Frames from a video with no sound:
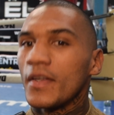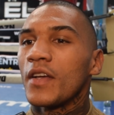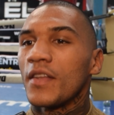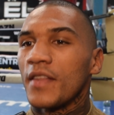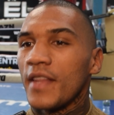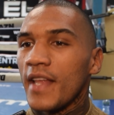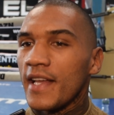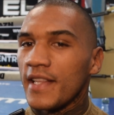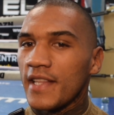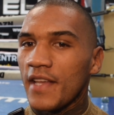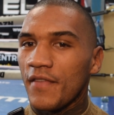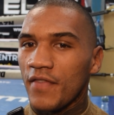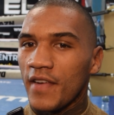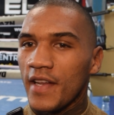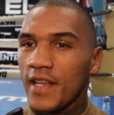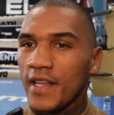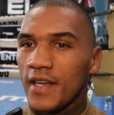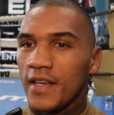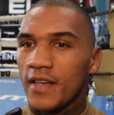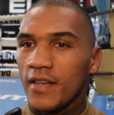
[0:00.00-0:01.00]
Yeah,
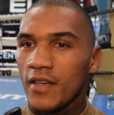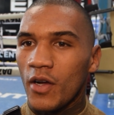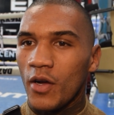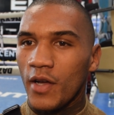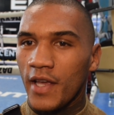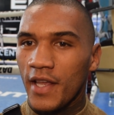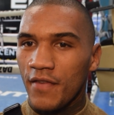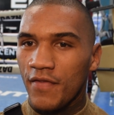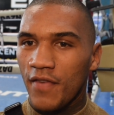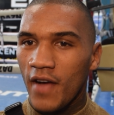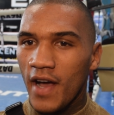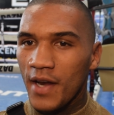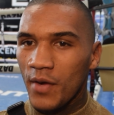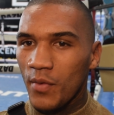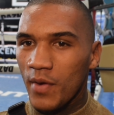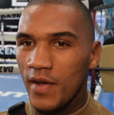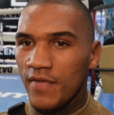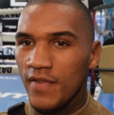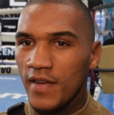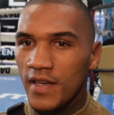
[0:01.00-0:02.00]
definitely. Got to get the fight
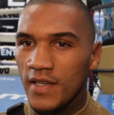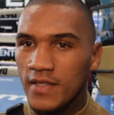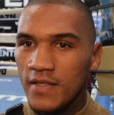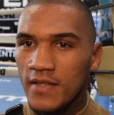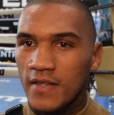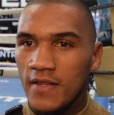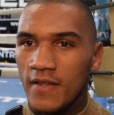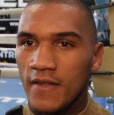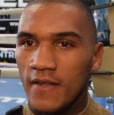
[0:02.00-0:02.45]
away first.